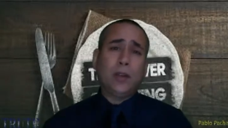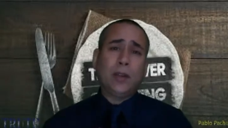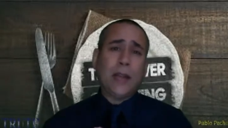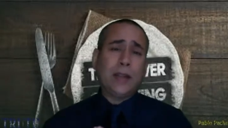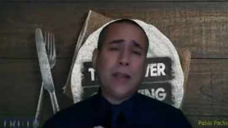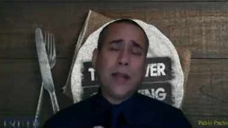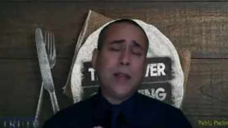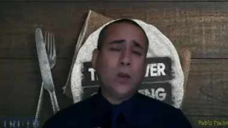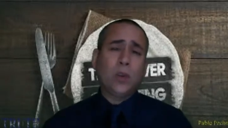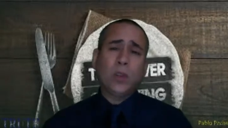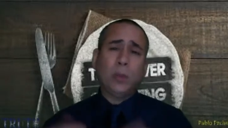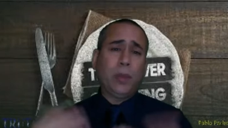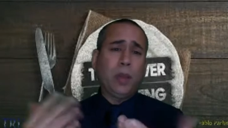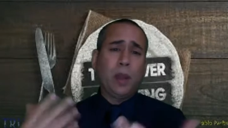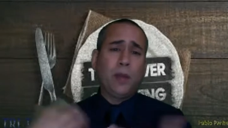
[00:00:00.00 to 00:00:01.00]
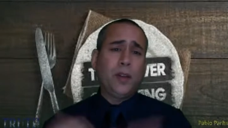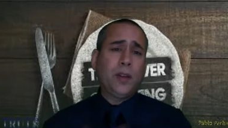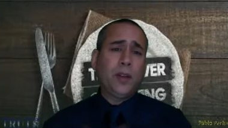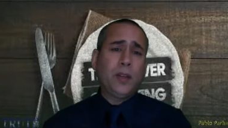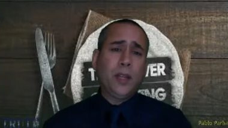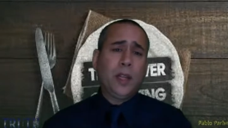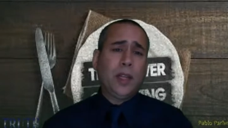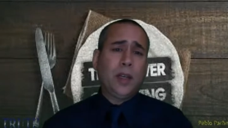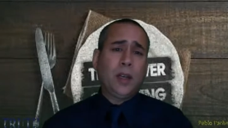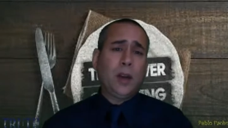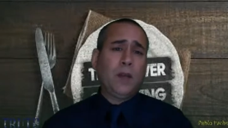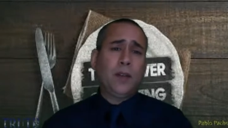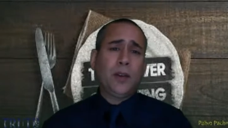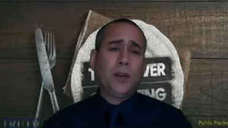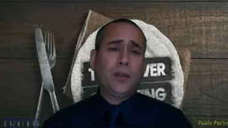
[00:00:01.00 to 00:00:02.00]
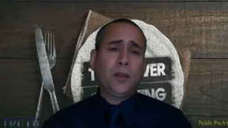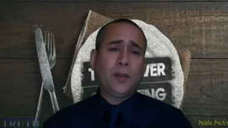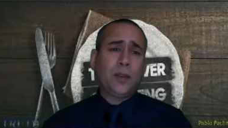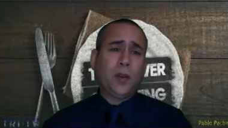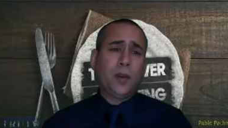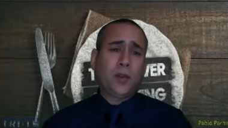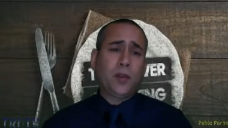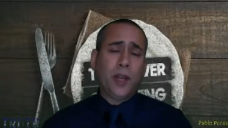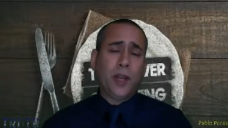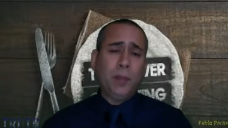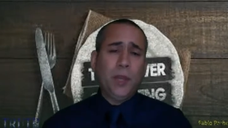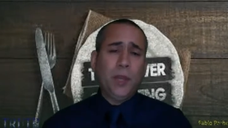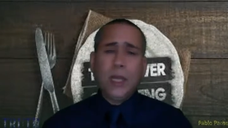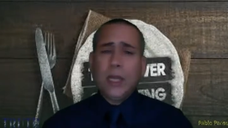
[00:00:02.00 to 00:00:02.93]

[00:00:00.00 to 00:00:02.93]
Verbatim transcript: Daniel was a beloved governor, you know, for him.